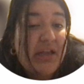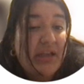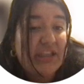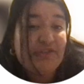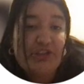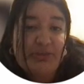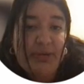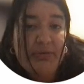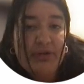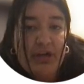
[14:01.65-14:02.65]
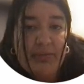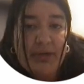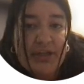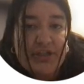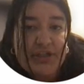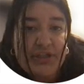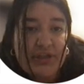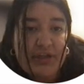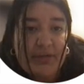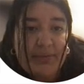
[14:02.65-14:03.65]
Let's first begin with combination
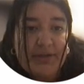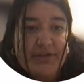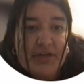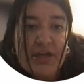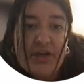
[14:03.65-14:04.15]
therapies,